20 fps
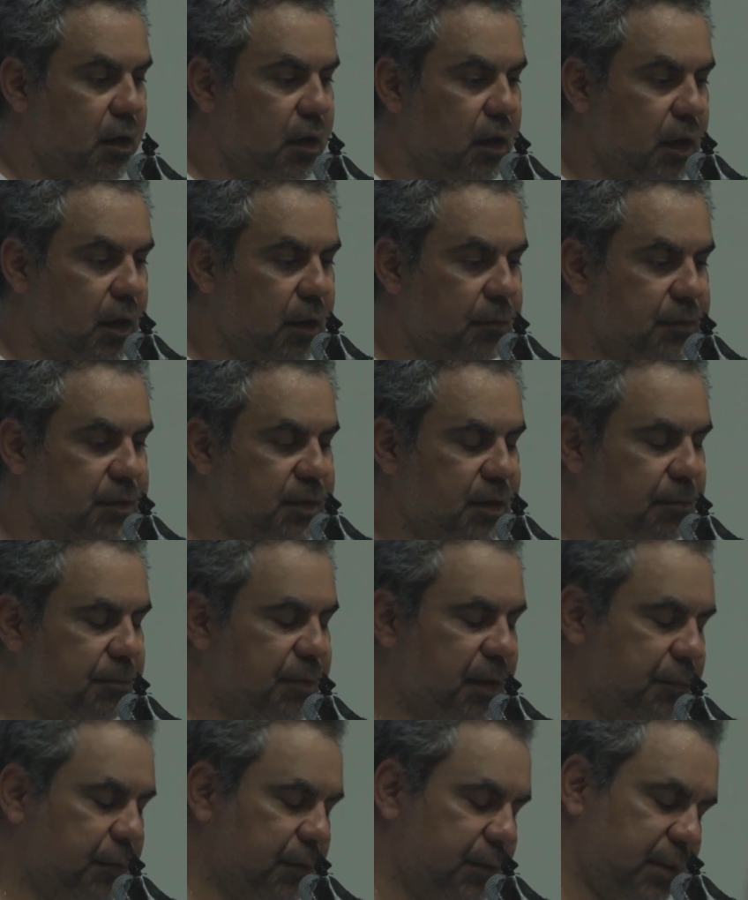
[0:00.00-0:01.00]
Some
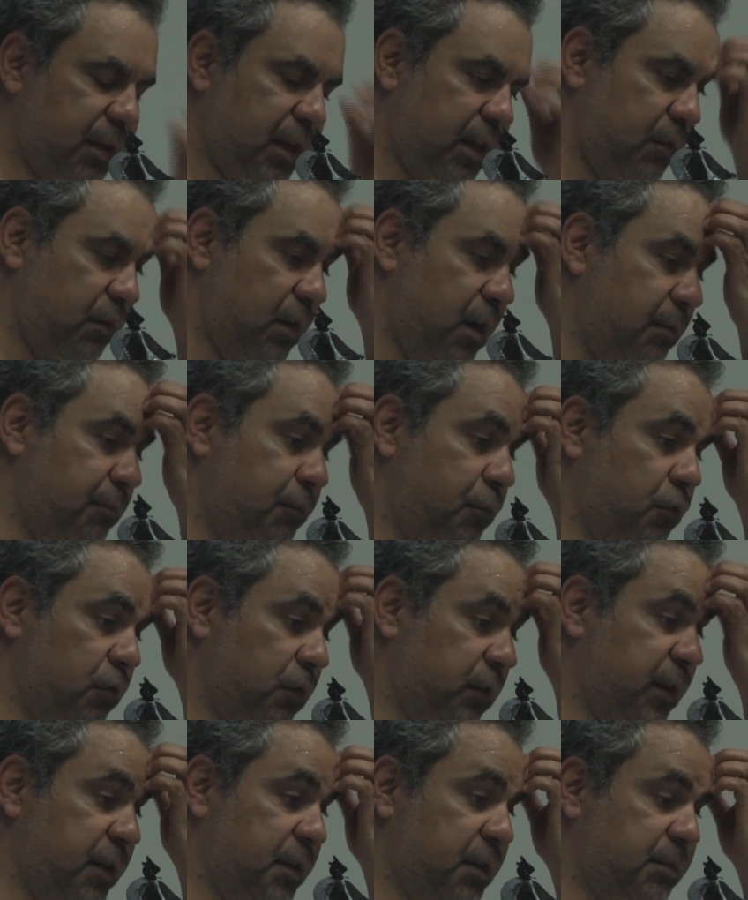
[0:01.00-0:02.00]
people say you are
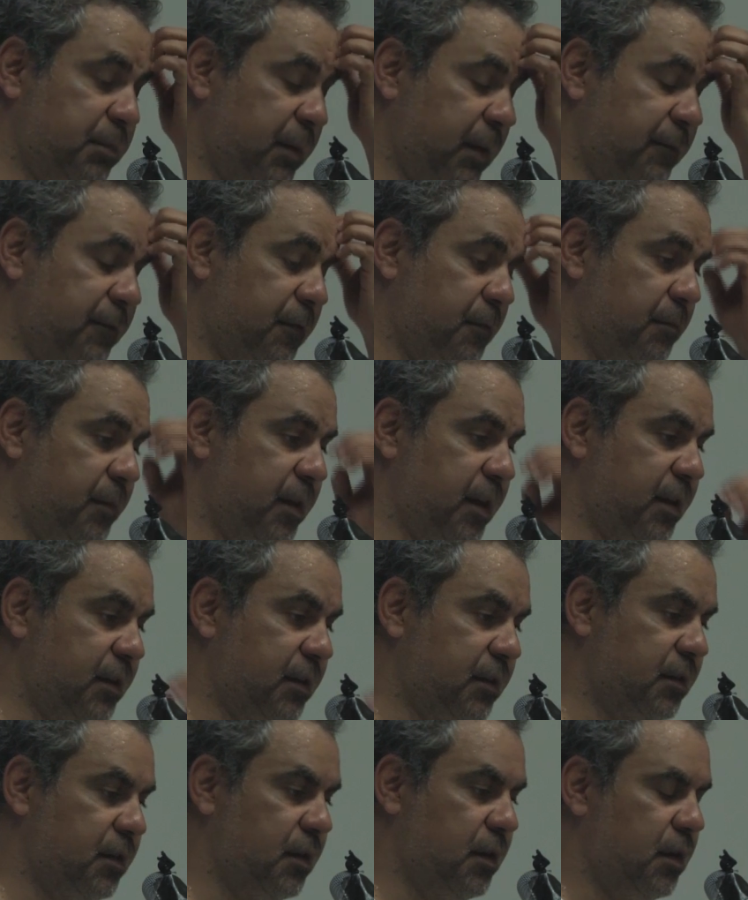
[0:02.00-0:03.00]
born leaders, but for
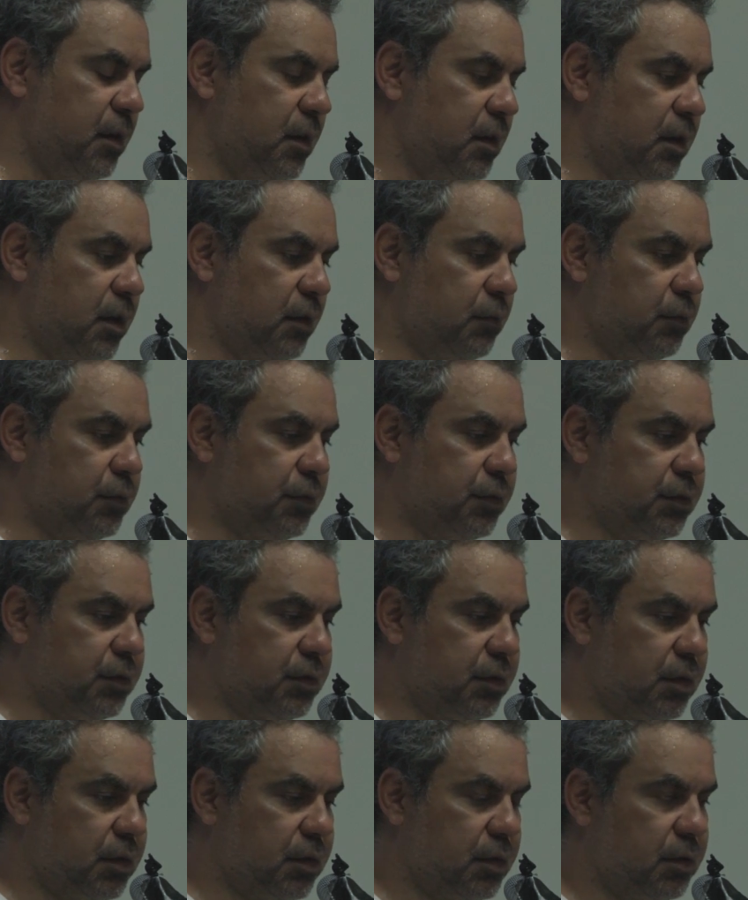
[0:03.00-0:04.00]
me, it
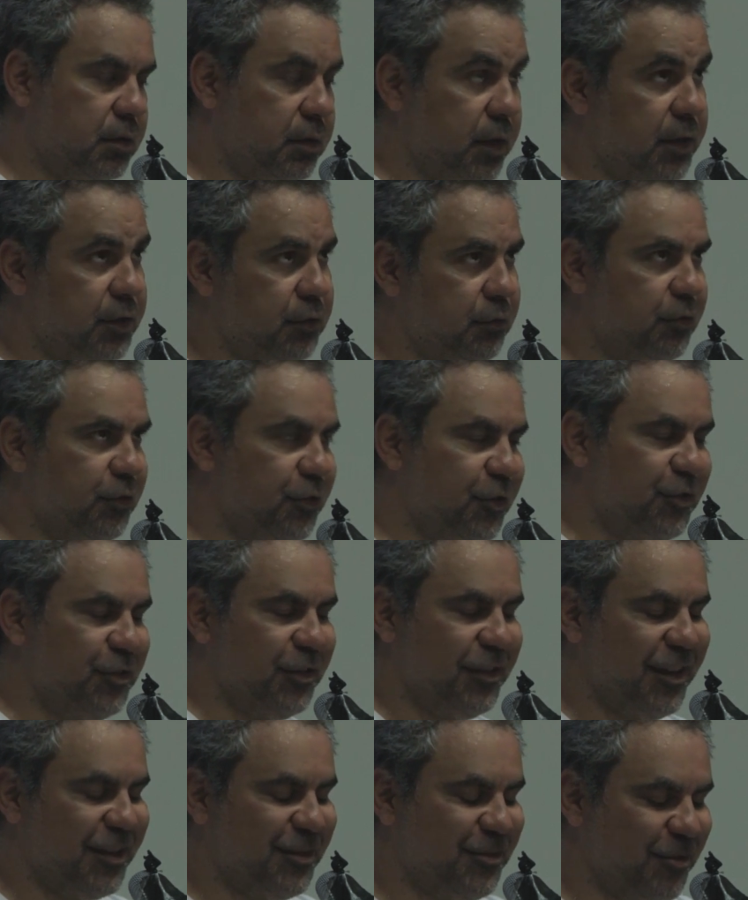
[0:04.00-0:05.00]
was nature and
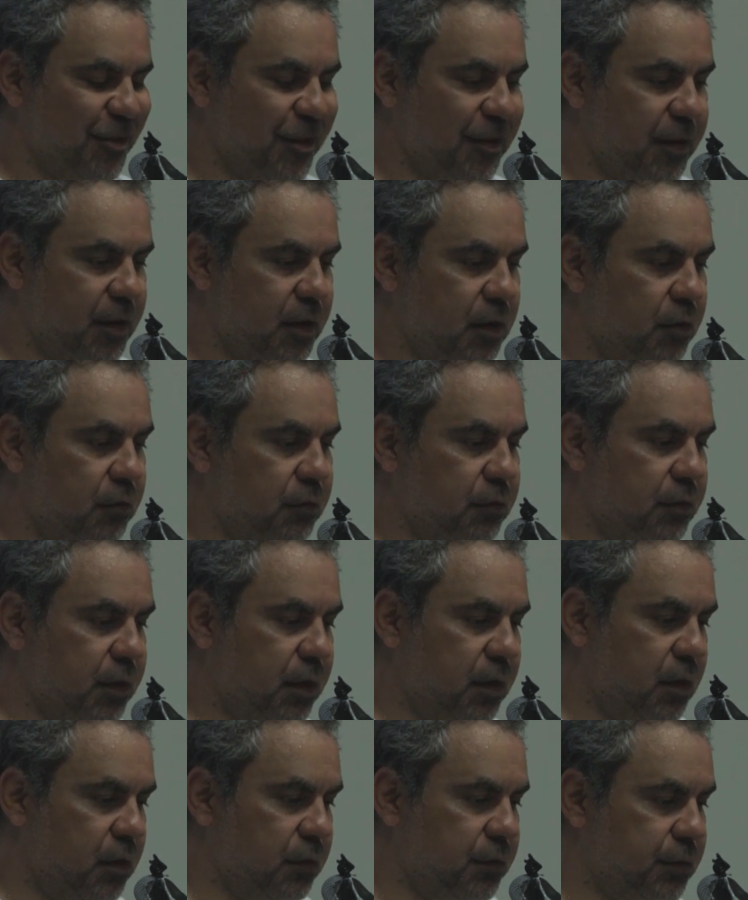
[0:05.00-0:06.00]
nurture. That's right,
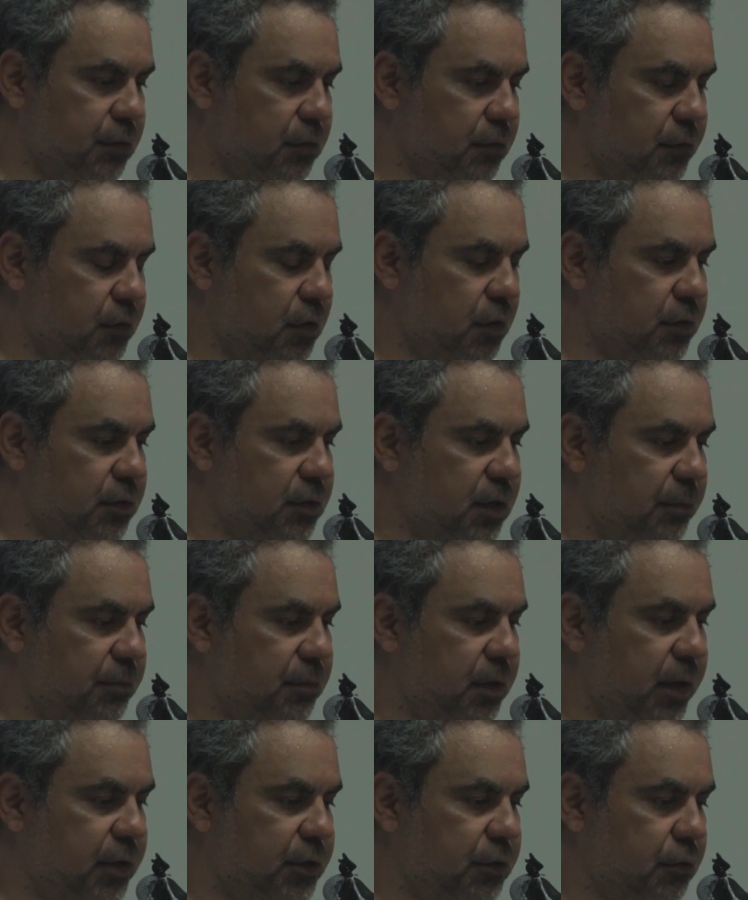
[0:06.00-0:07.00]
that whole sort of
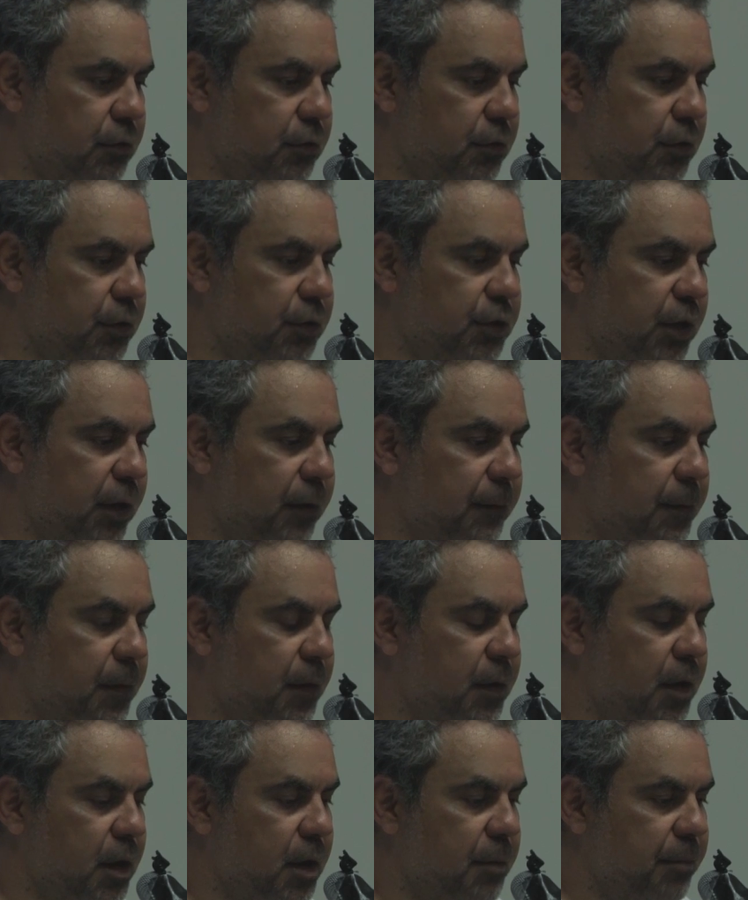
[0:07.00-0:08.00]
concept, nature and nurture.
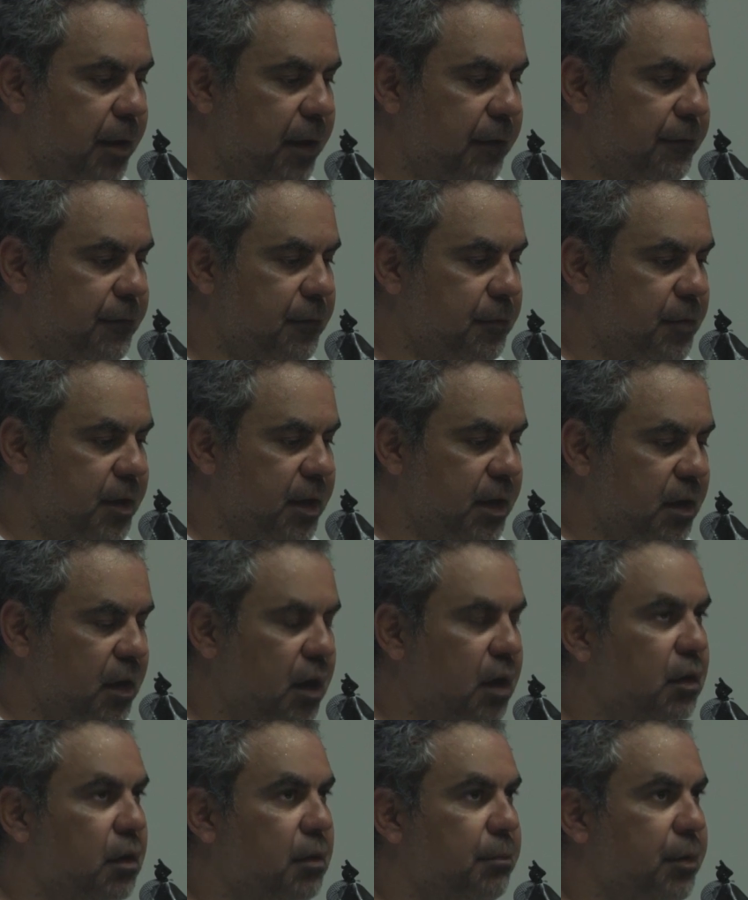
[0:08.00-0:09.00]
But for me,
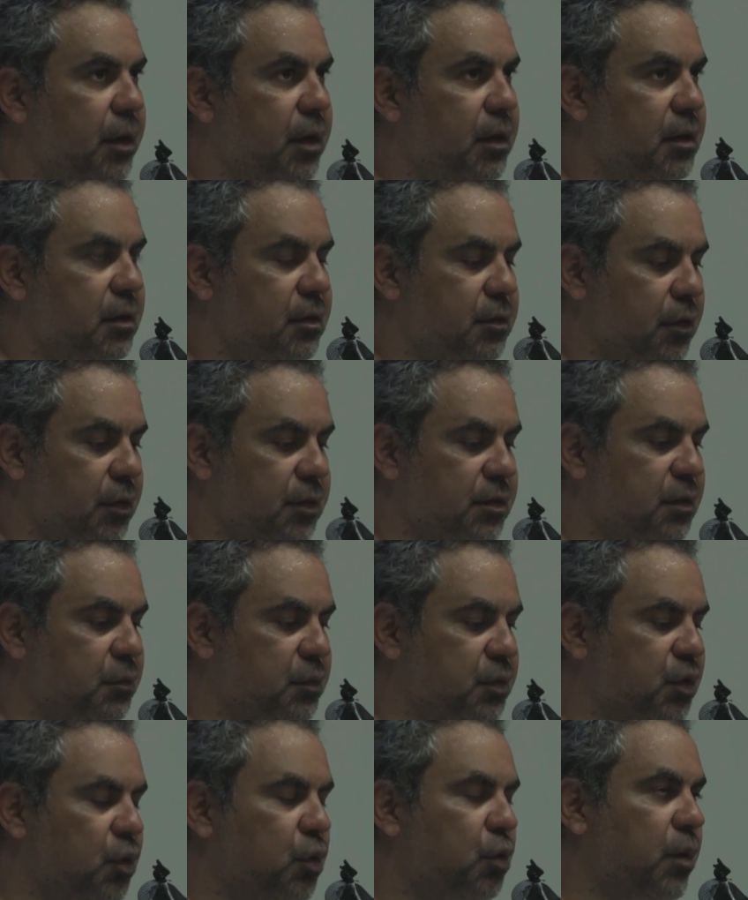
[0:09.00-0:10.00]
I learnt by ethos. It
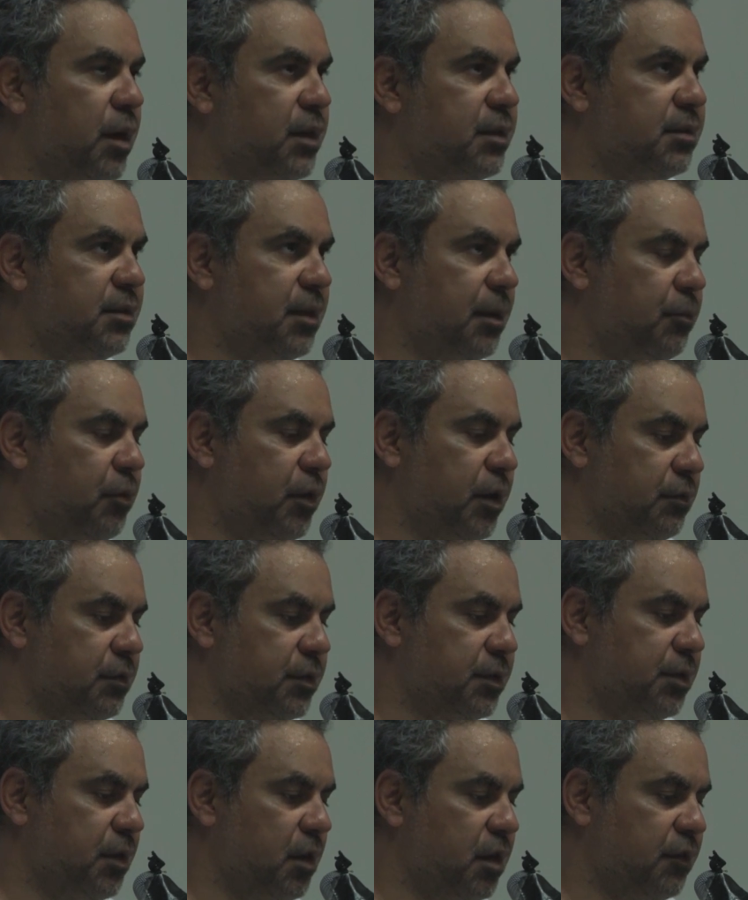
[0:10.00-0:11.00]
was always somewhere
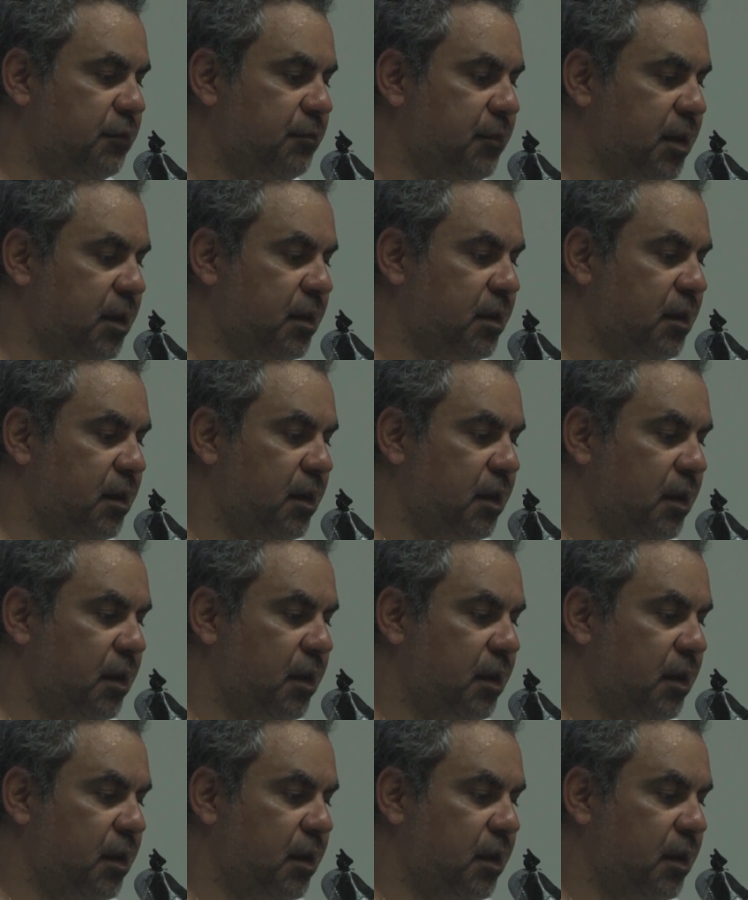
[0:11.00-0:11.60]
inside of me.